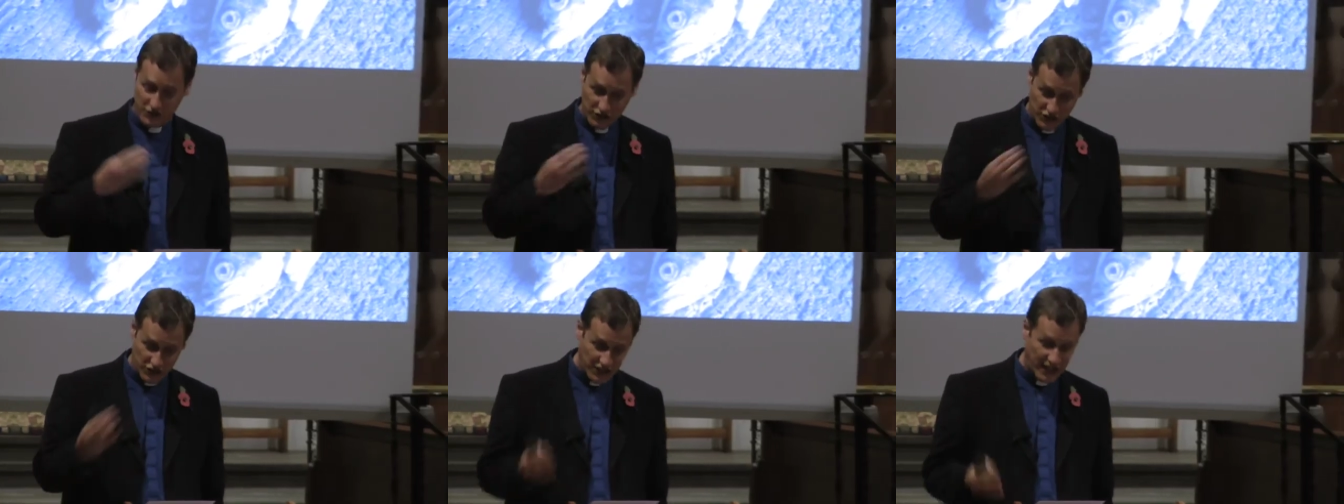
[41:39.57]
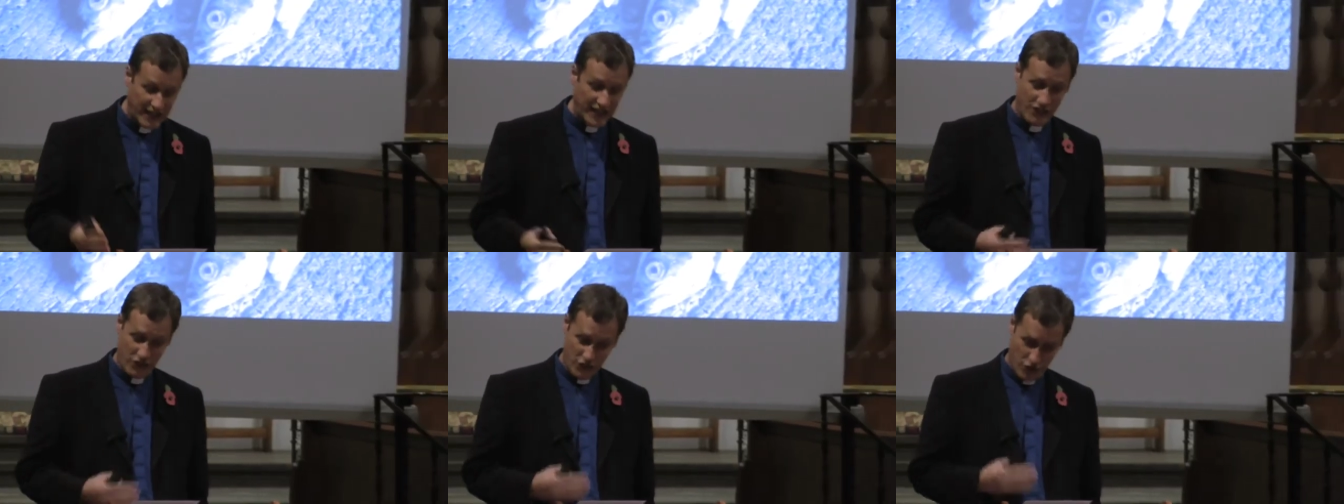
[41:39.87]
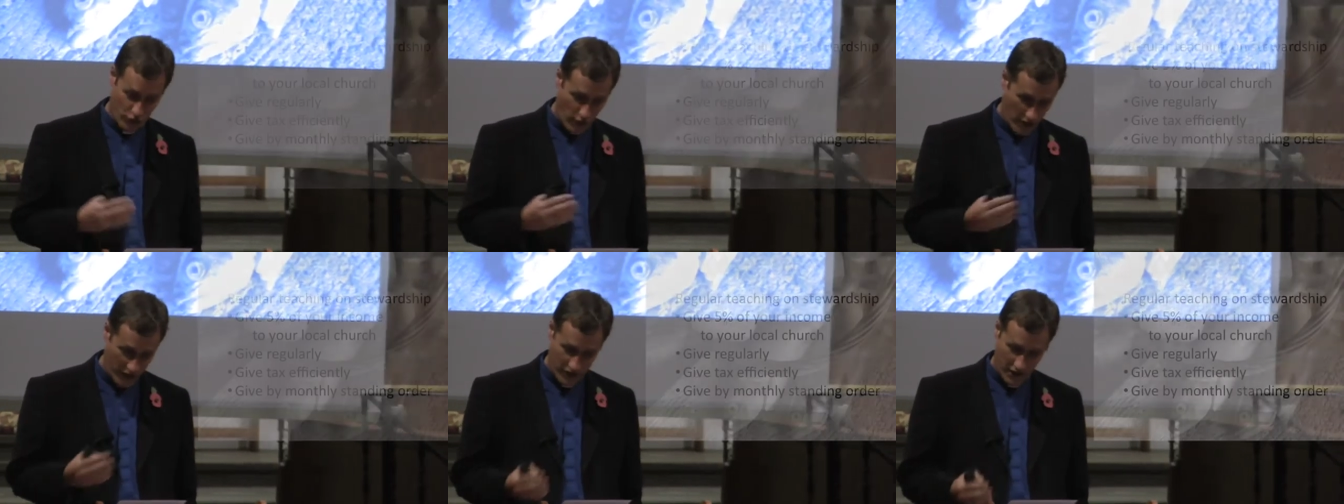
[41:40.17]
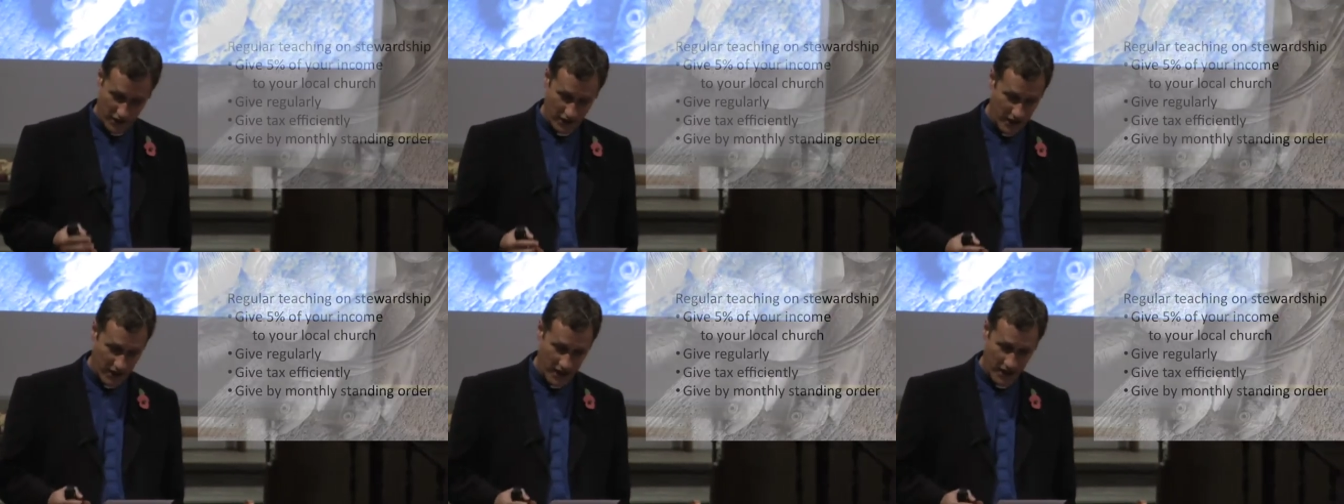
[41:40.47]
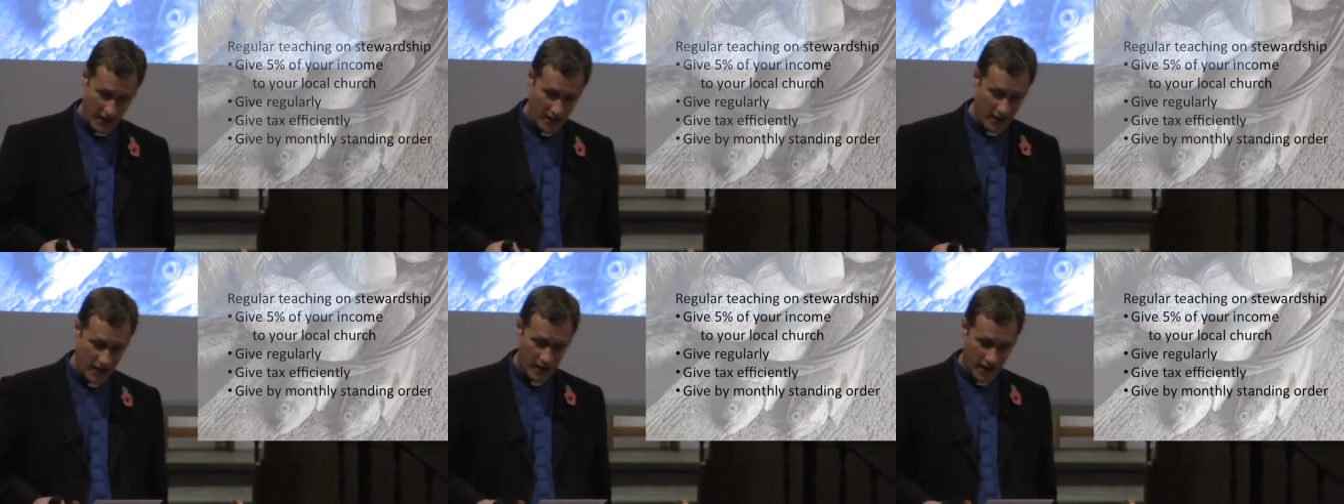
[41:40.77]
to teach
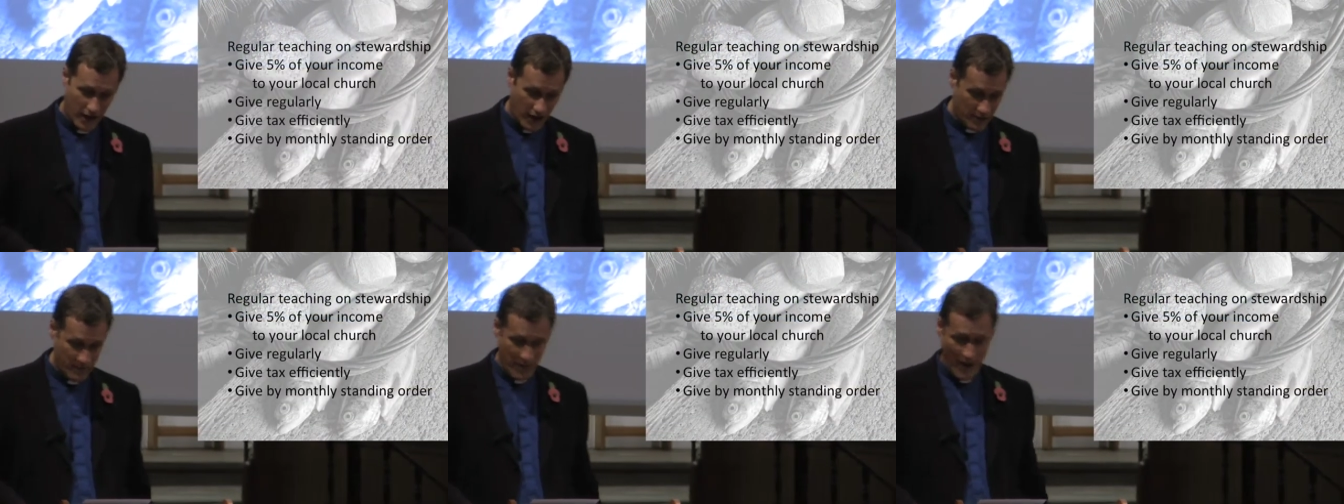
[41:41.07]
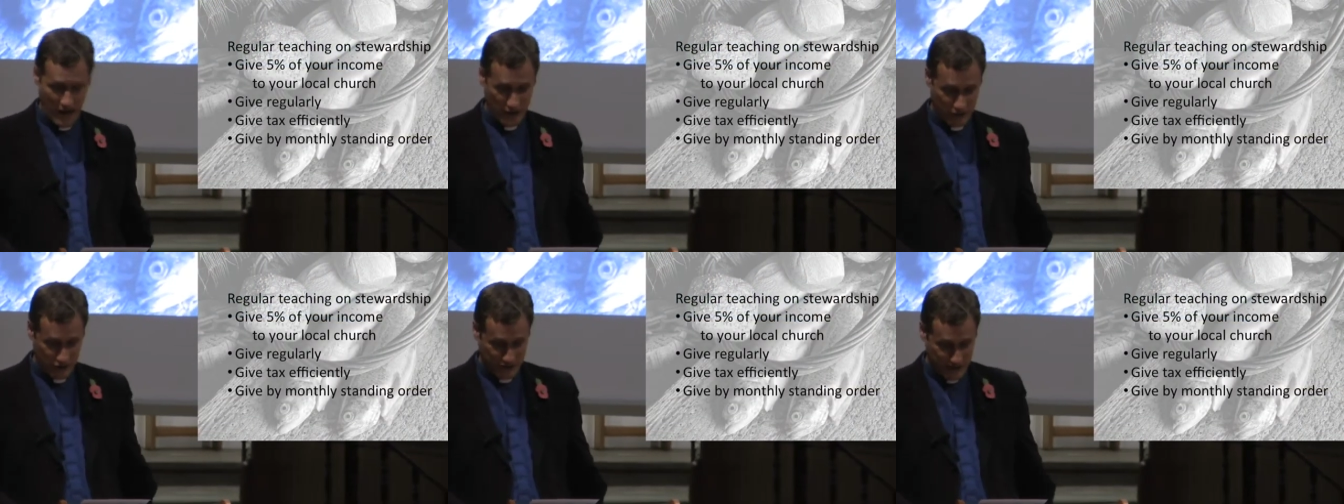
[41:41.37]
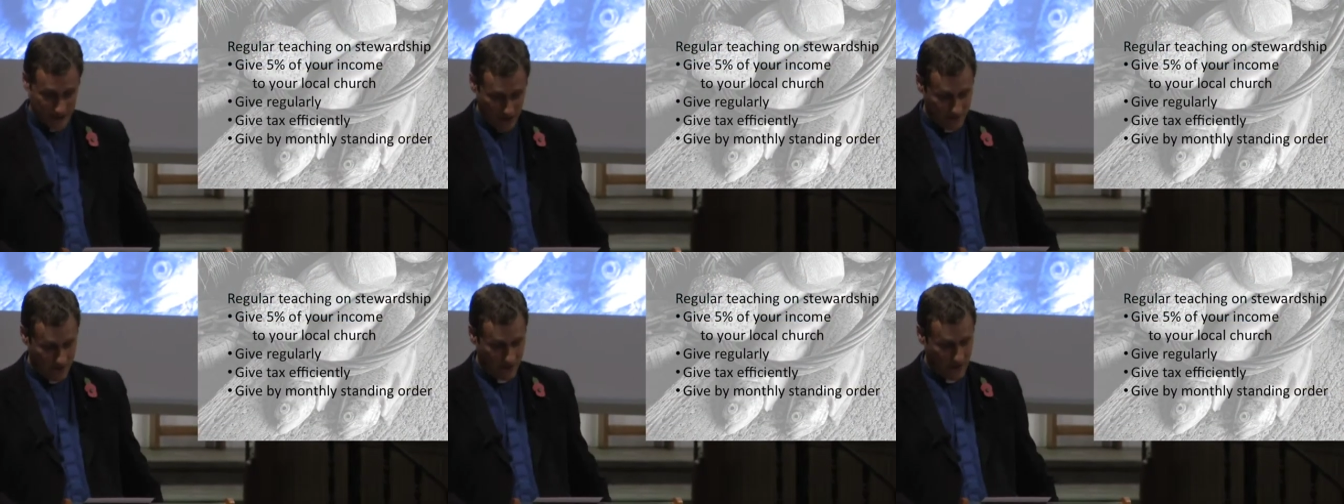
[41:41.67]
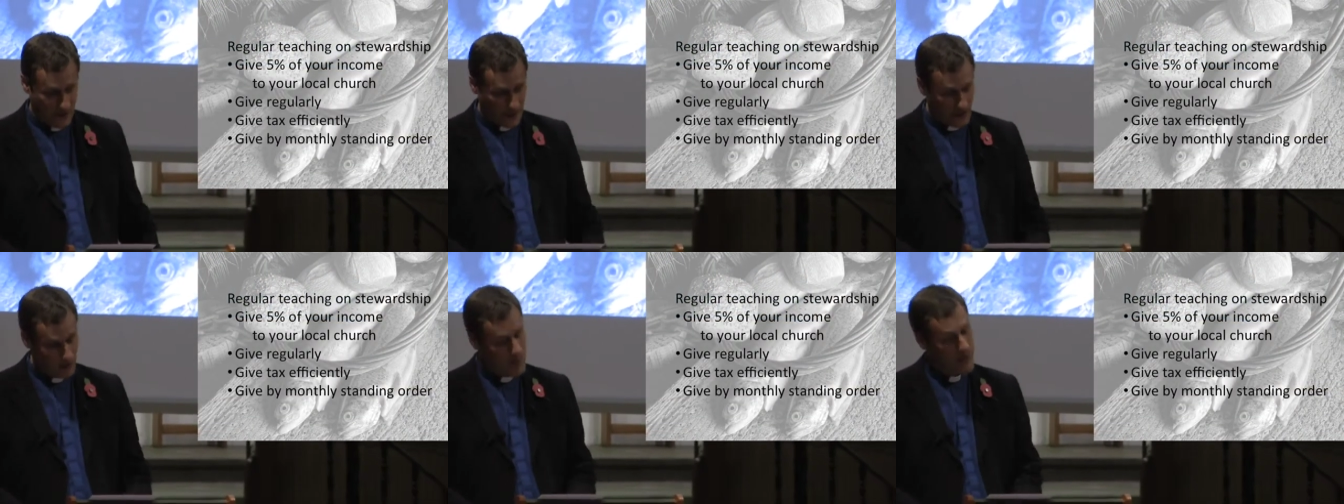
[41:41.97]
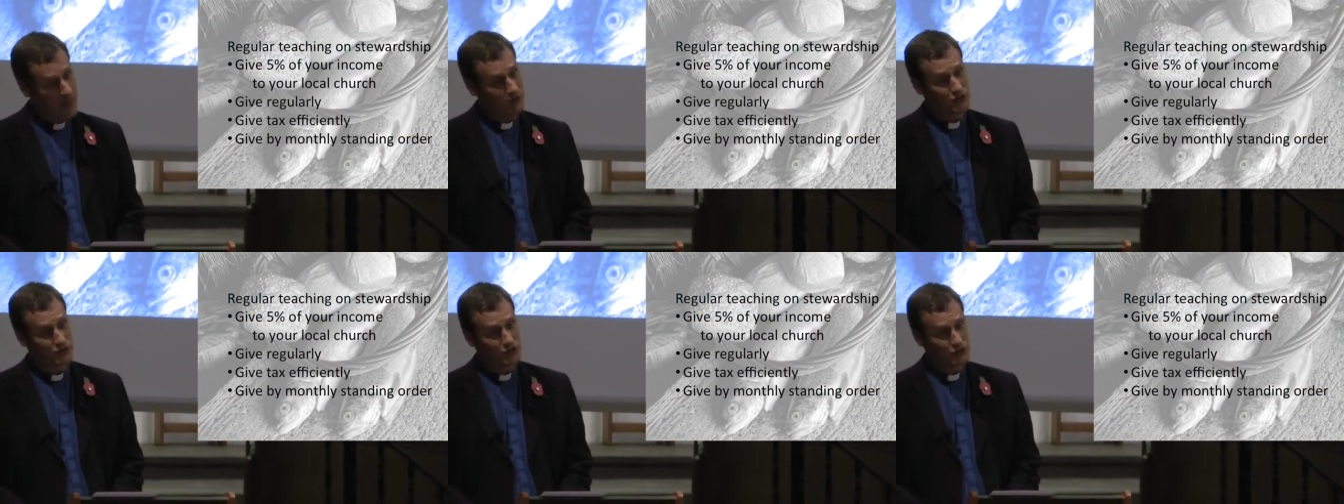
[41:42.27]
regularly about giving and
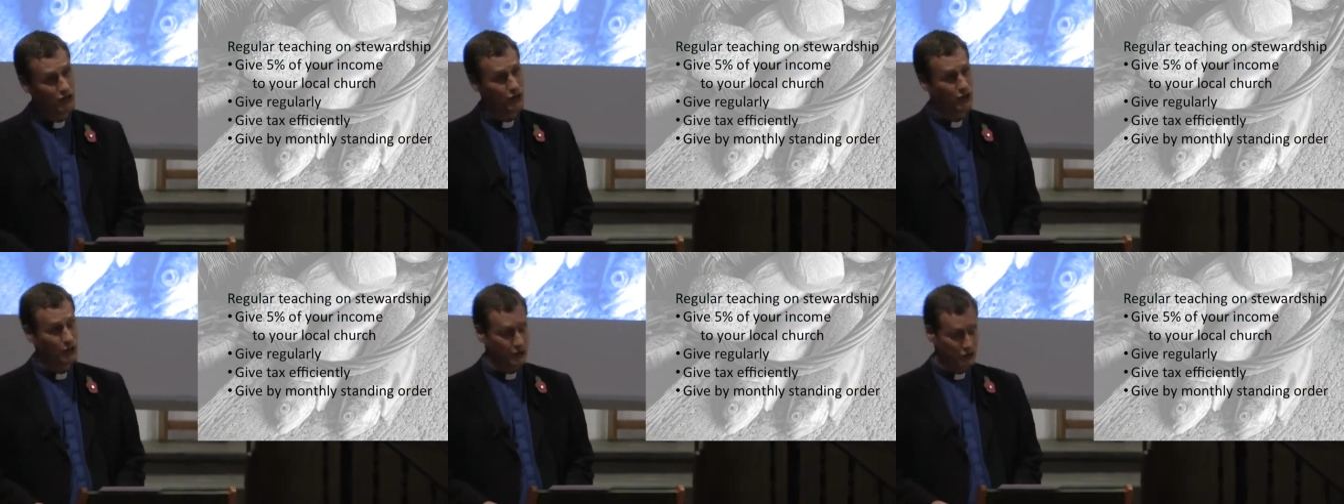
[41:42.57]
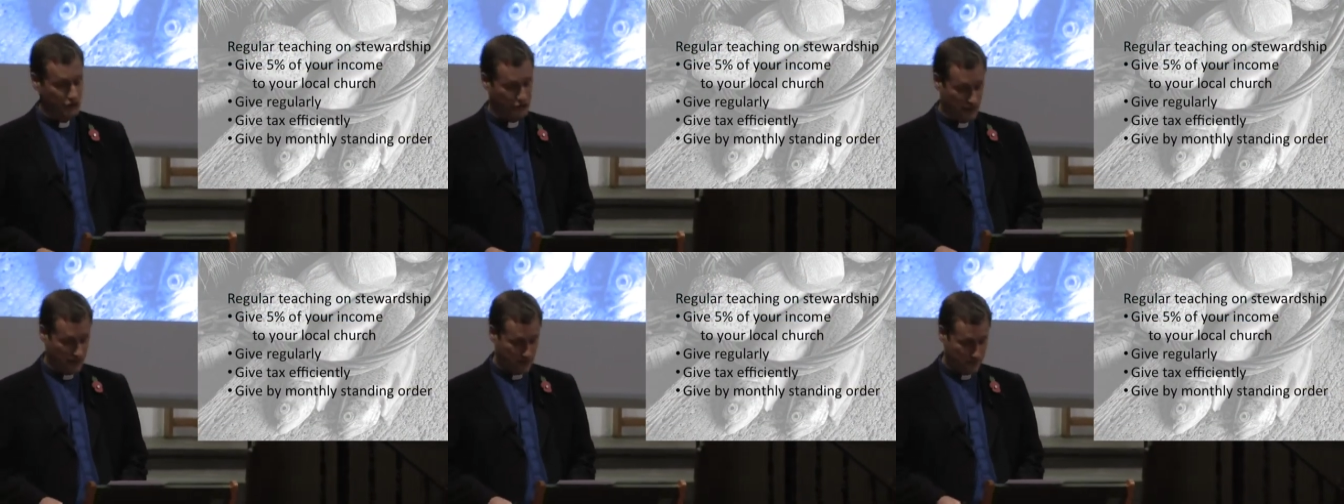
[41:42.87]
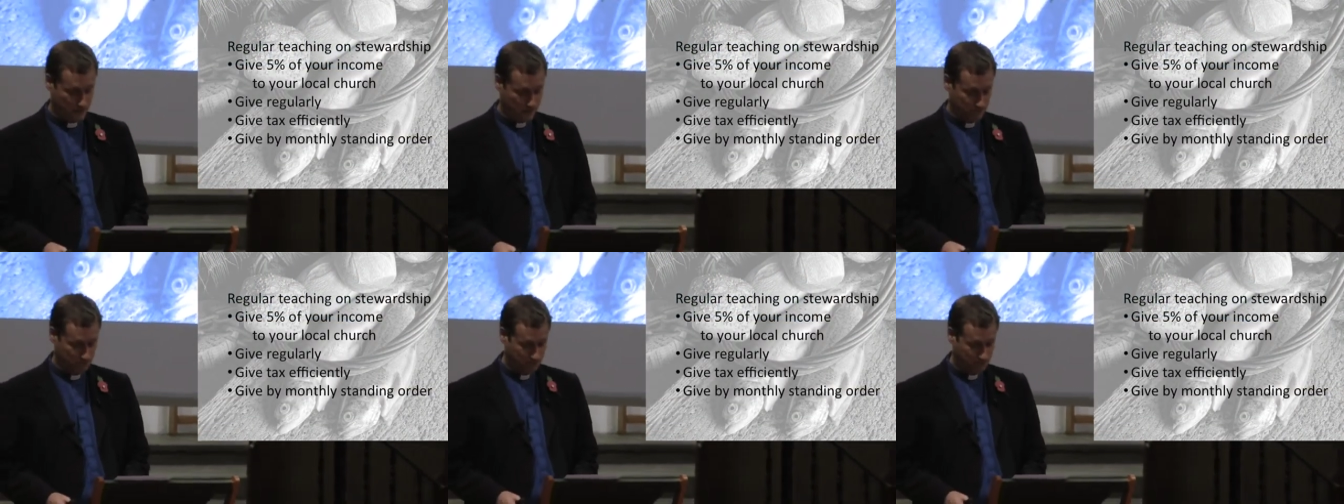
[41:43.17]
about stewardship,